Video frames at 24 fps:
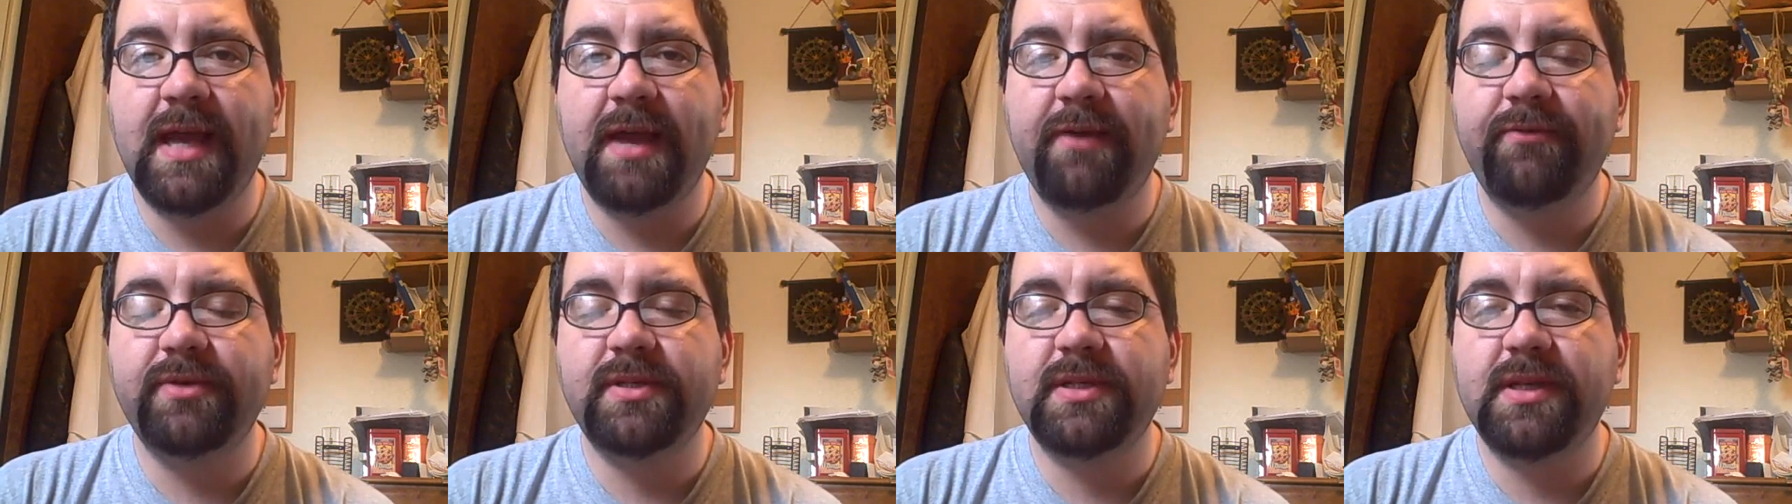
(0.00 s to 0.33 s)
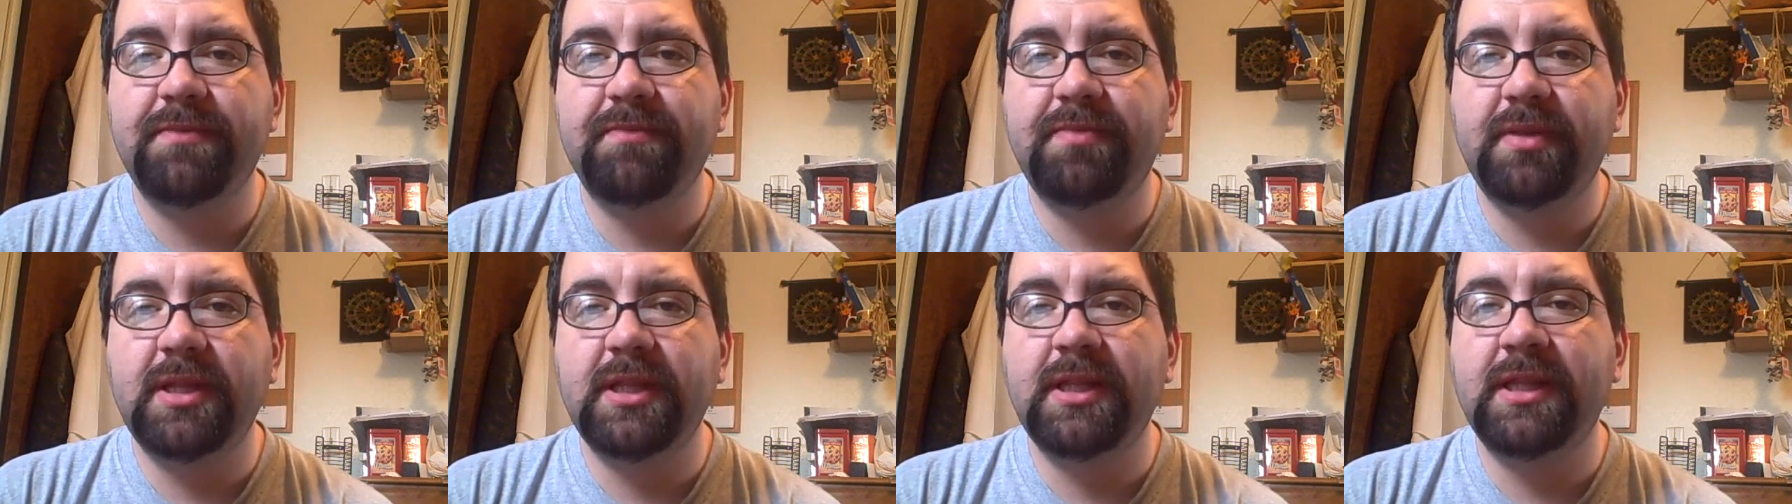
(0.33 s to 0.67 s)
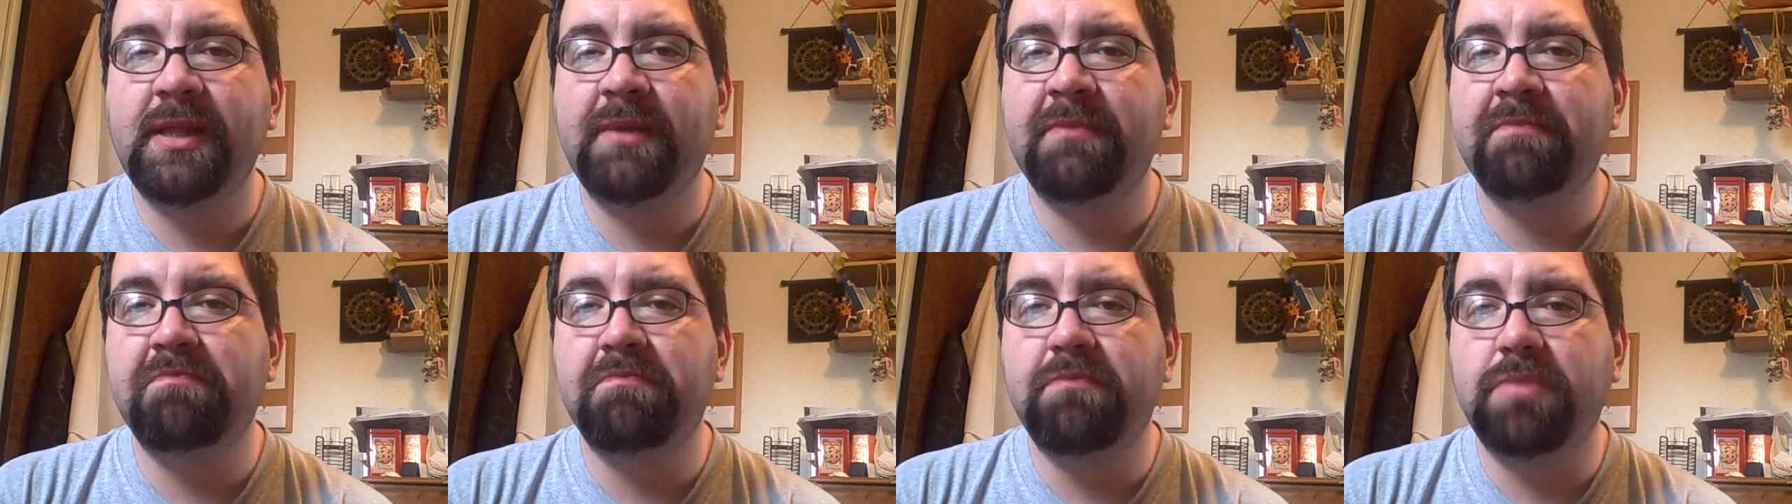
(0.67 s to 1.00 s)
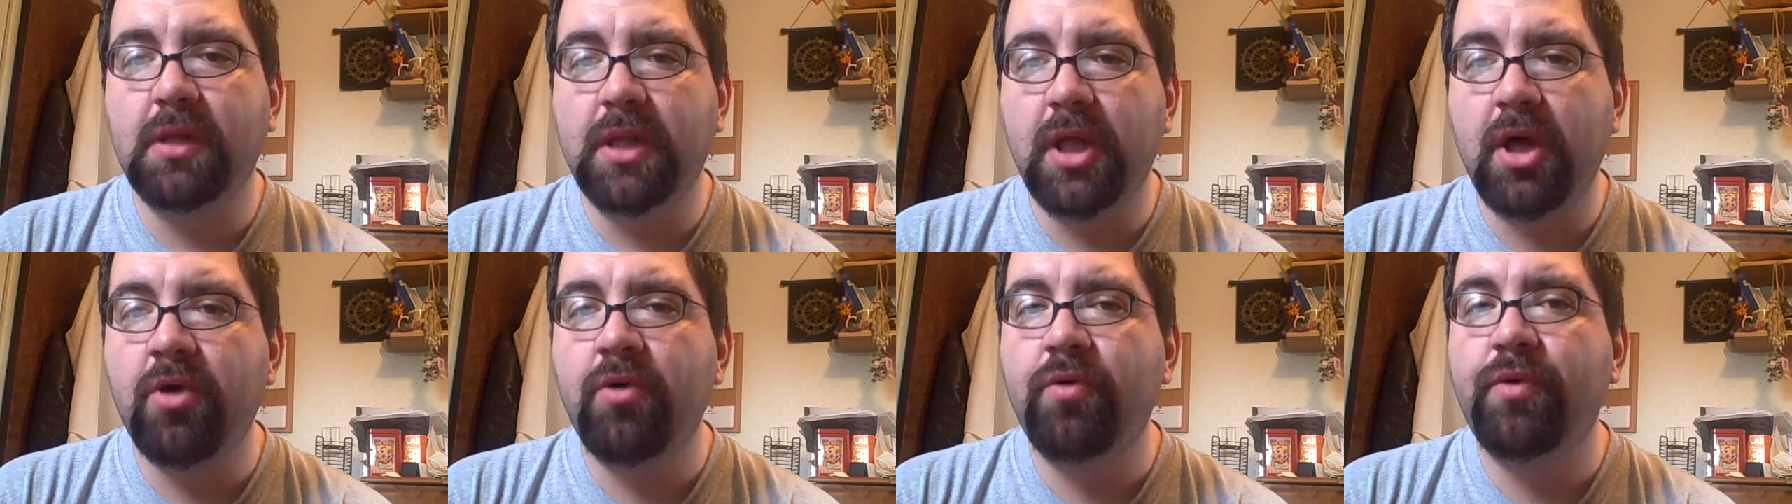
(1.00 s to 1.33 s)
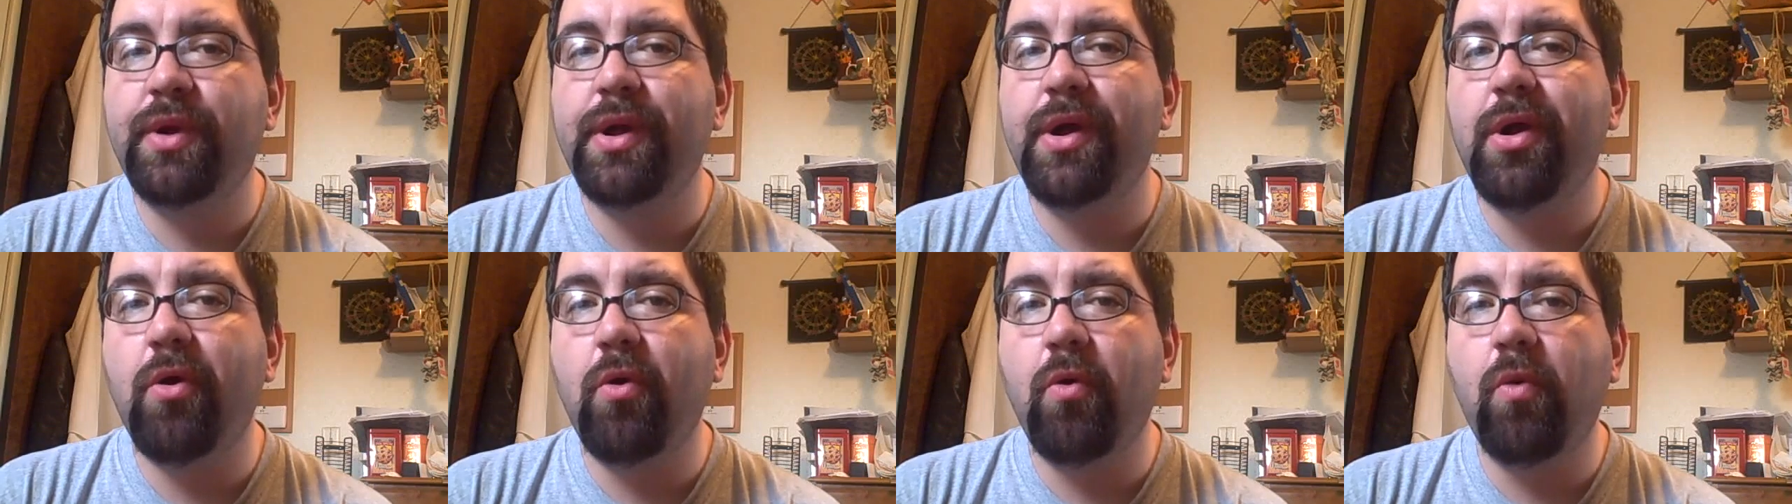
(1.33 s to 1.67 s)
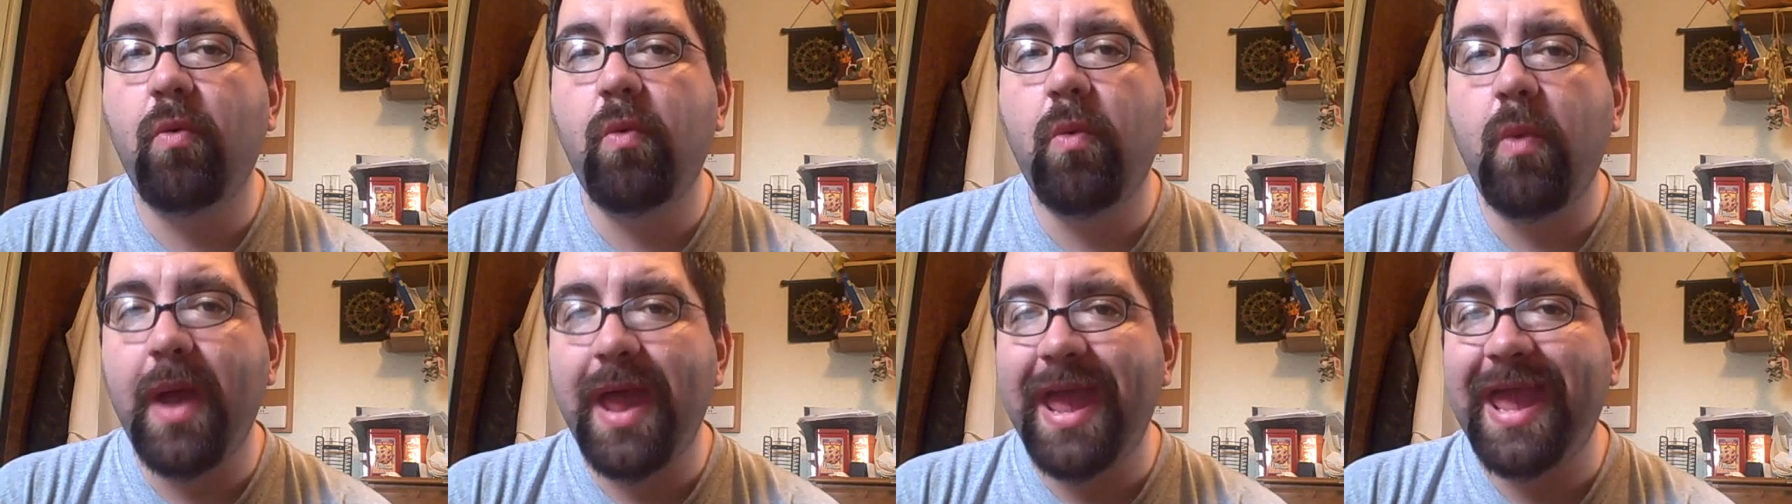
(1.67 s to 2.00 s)
I was completely blown
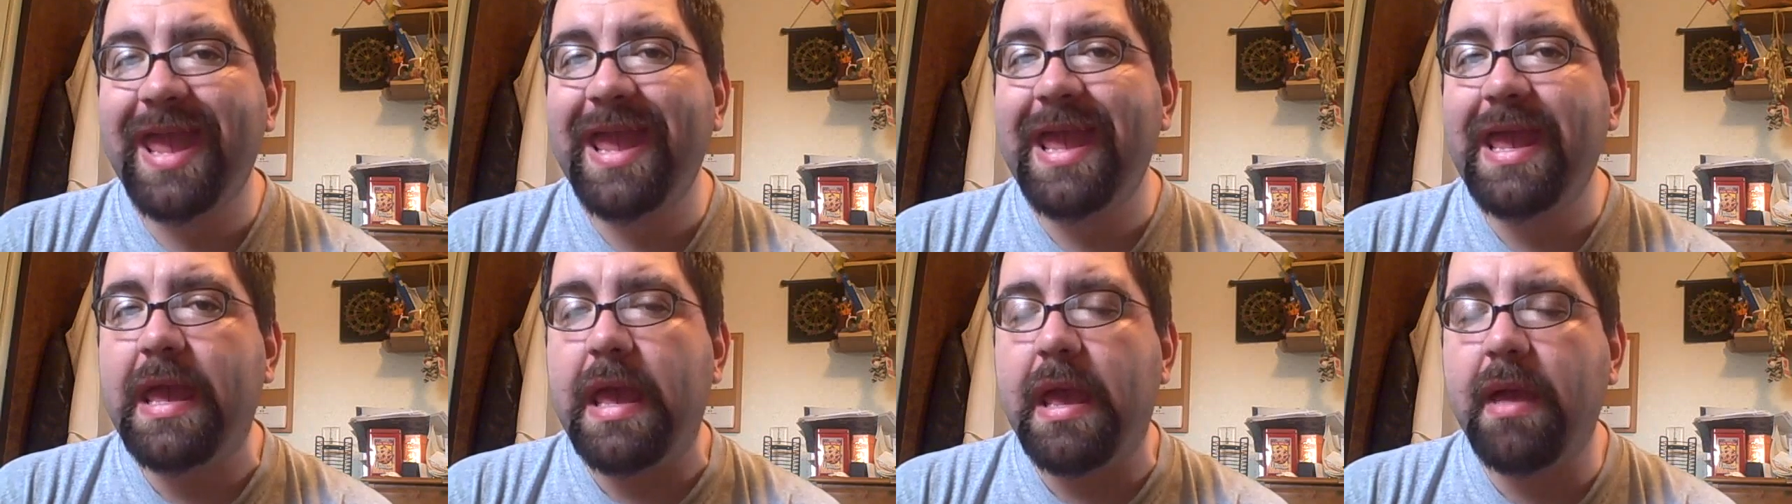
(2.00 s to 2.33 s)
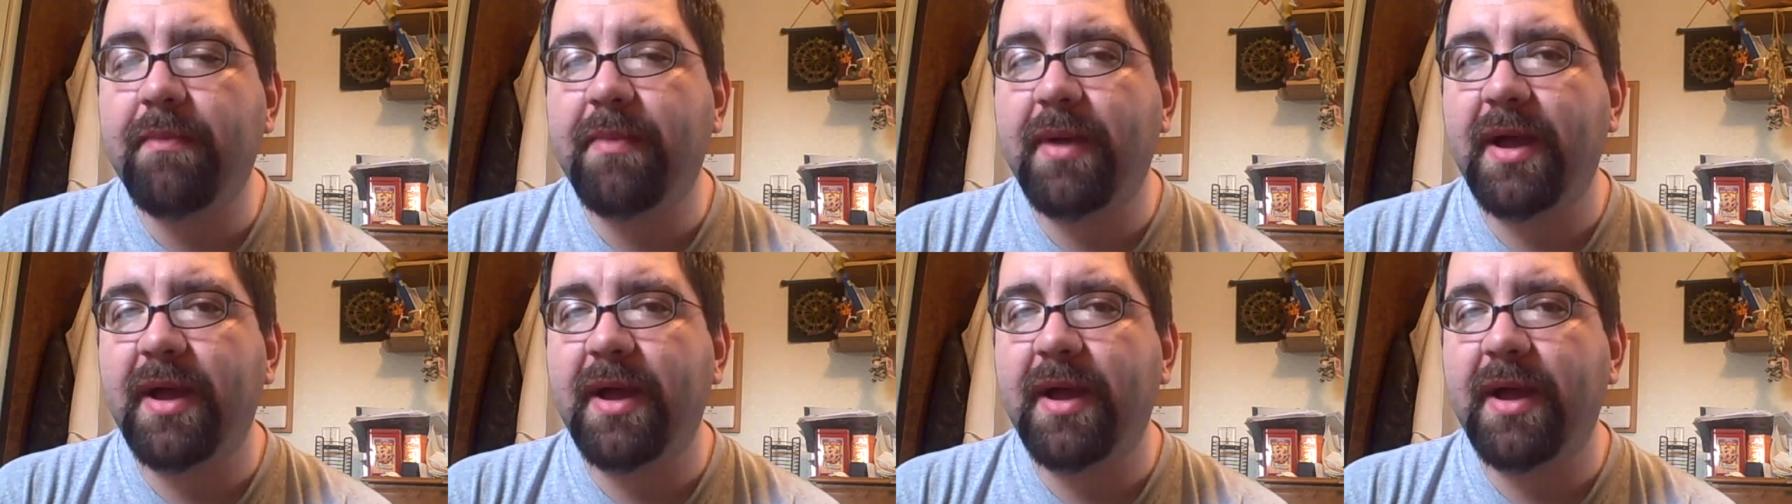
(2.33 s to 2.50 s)
away